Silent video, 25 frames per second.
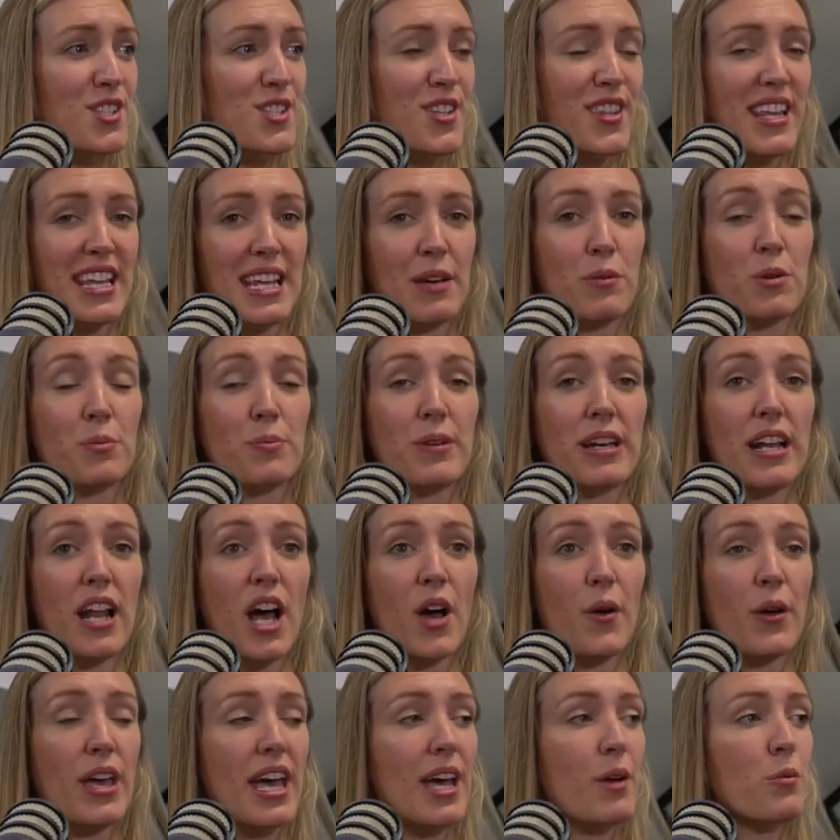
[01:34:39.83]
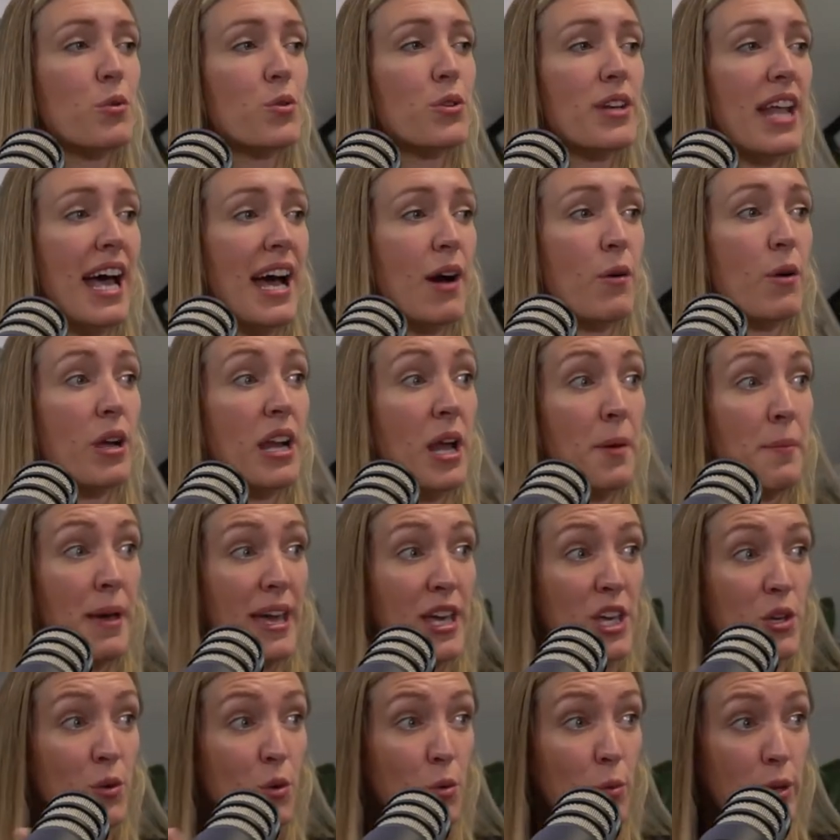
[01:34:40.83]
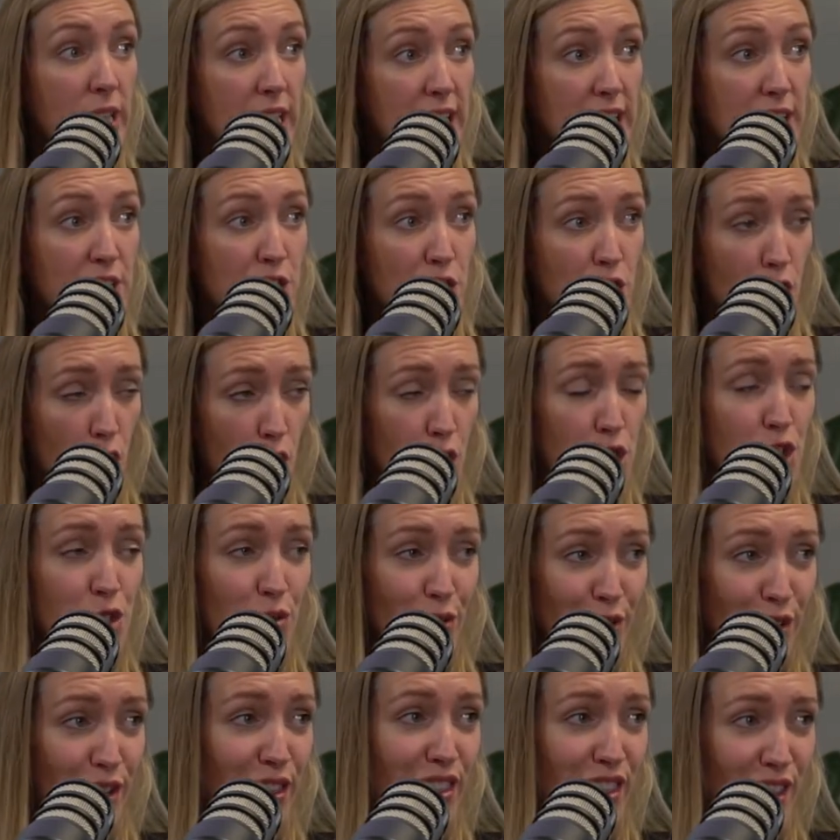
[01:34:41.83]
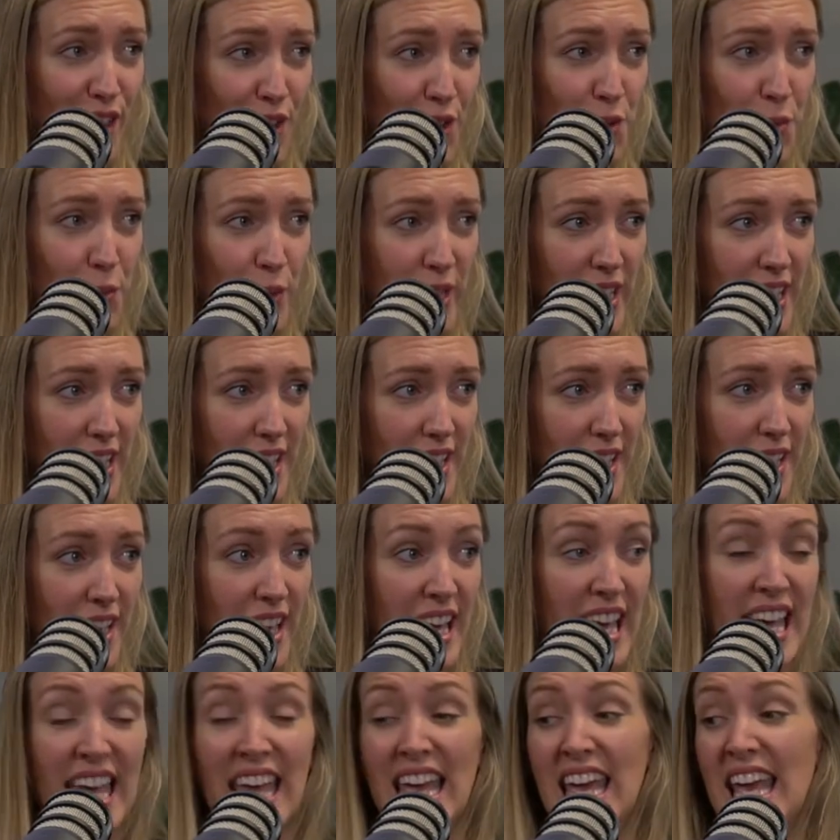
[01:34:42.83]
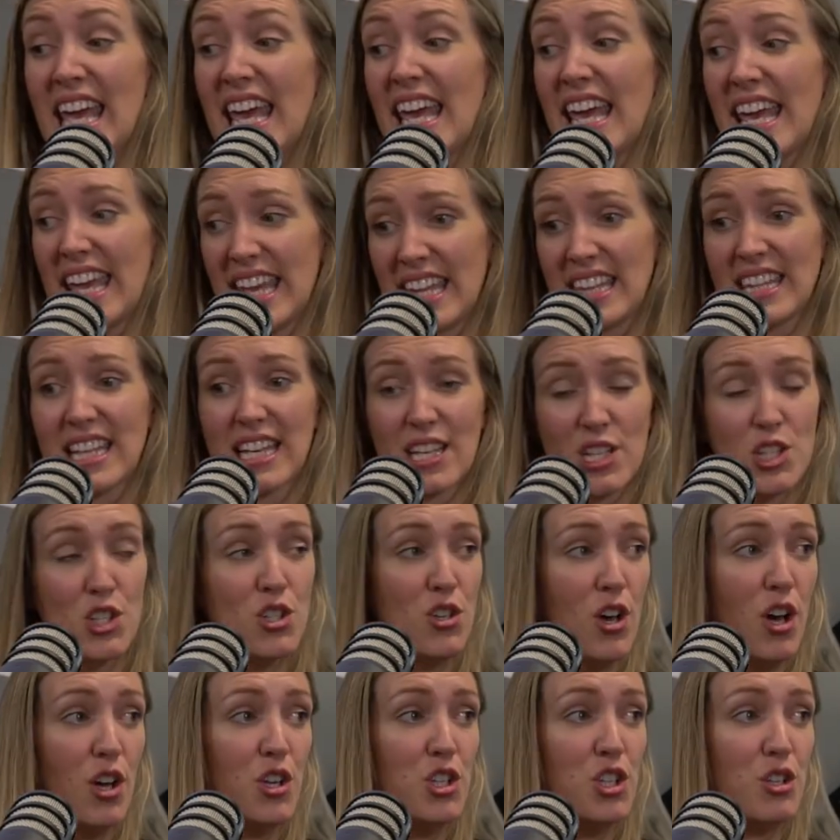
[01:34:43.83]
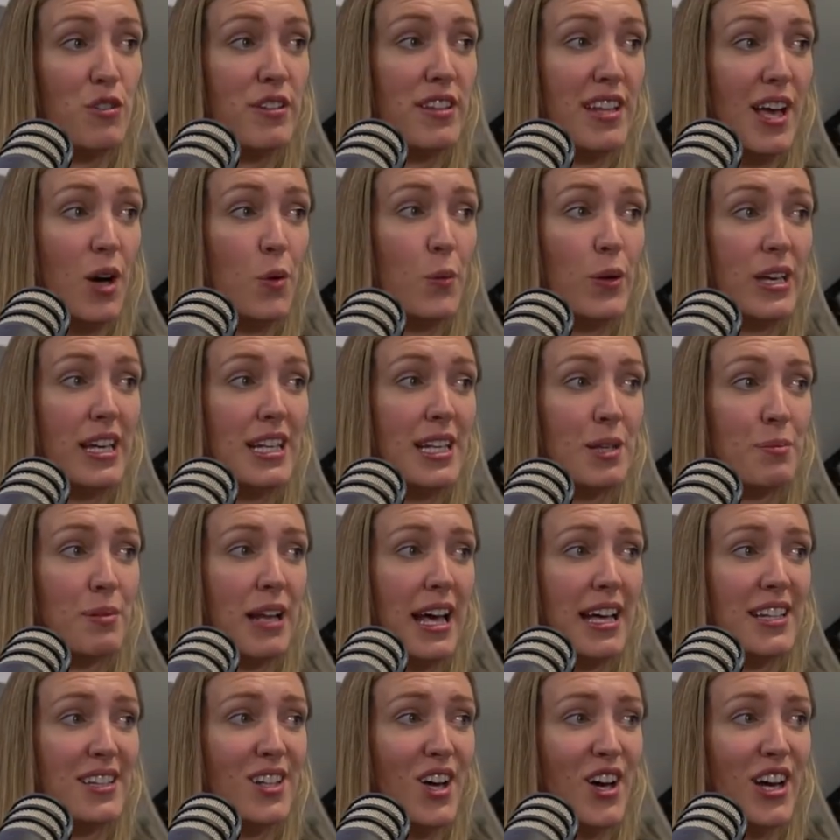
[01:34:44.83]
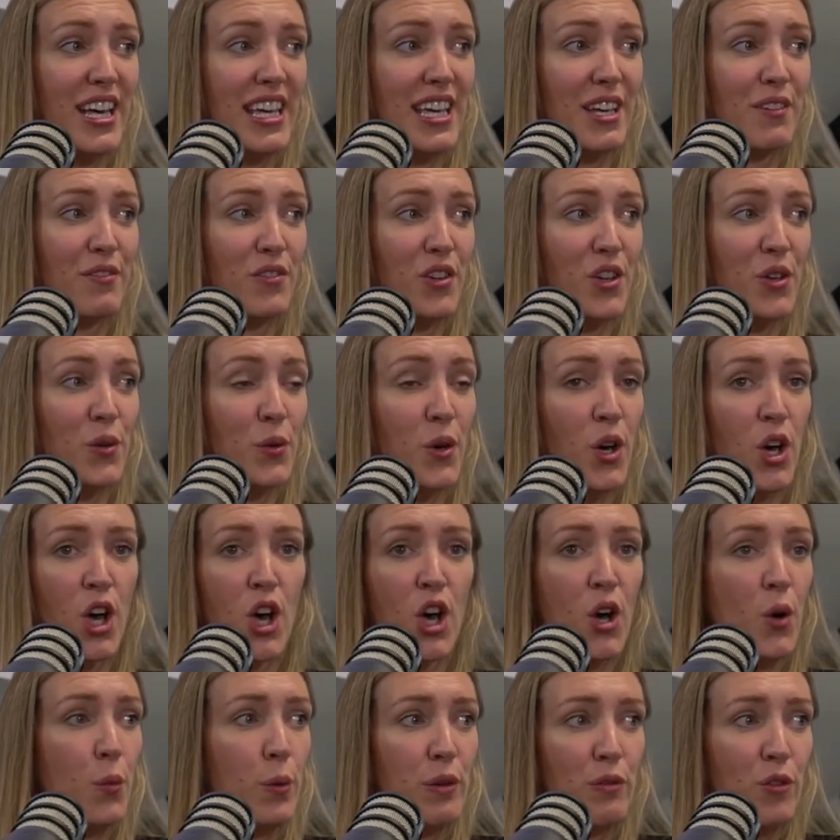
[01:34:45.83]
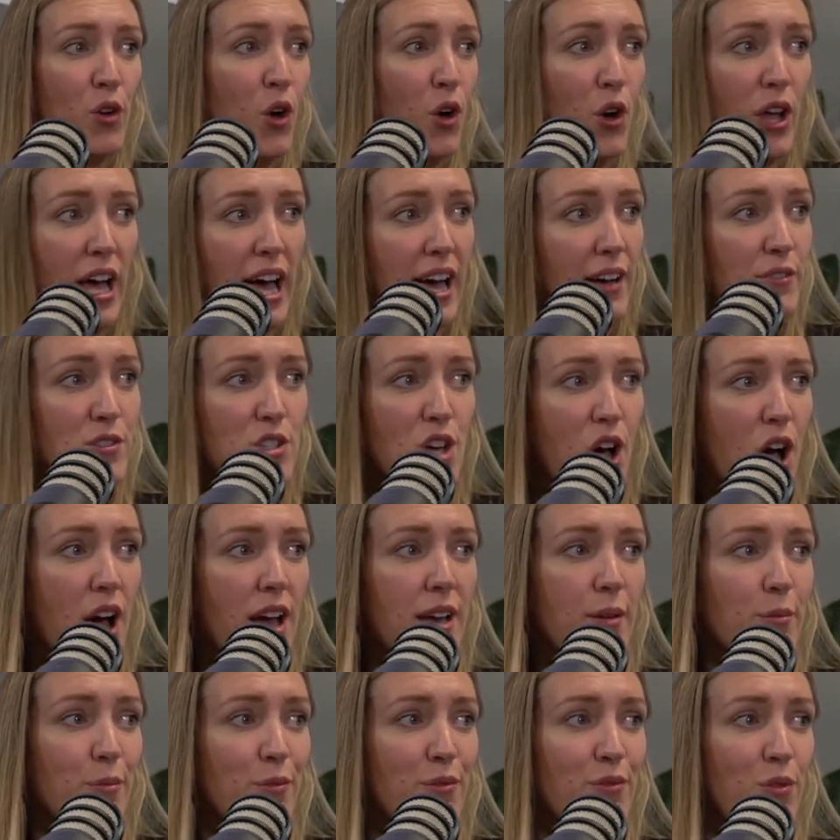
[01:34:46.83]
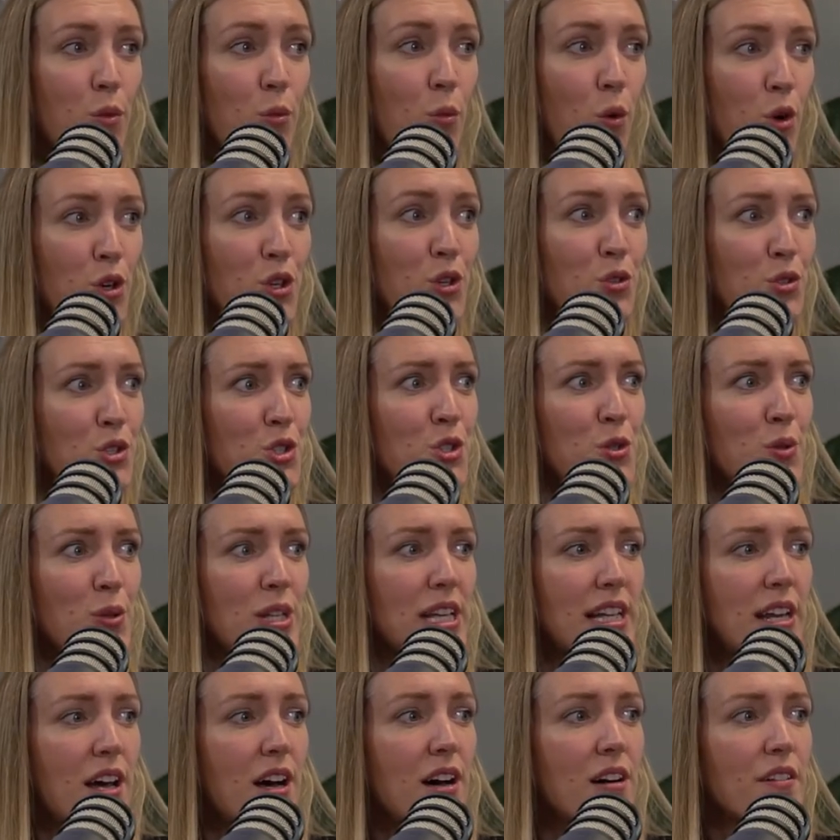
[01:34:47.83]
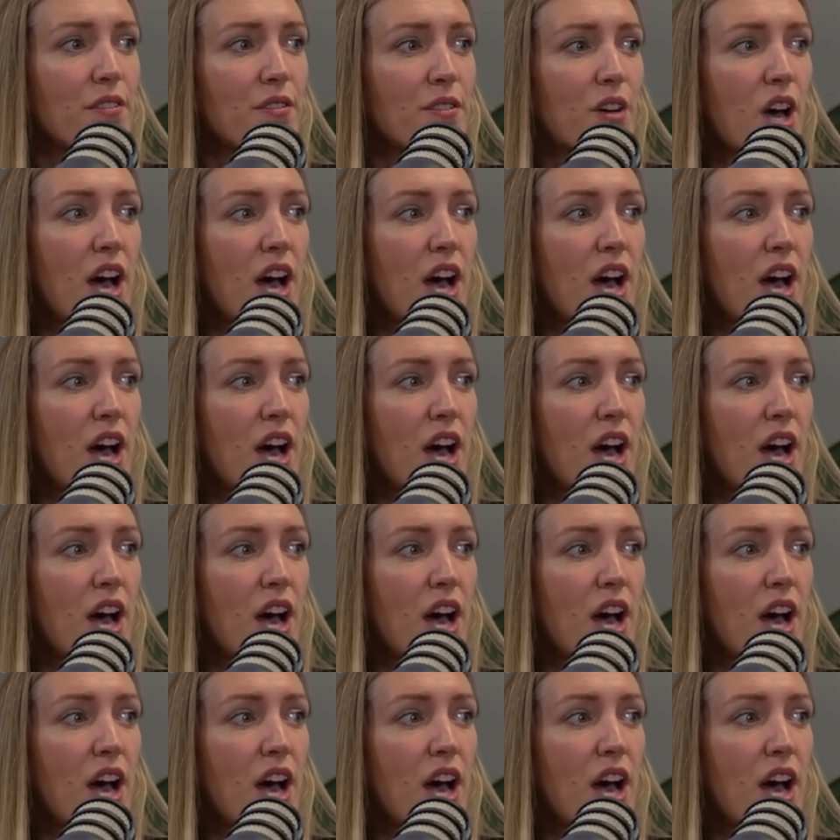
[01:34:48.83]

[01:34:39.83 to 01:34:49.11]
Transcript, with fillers: So then it would be okay, well, now when I make you a weekly structure on the third week, in that structure, in that weekly plan that I give you, we've got to have time for what you truly love.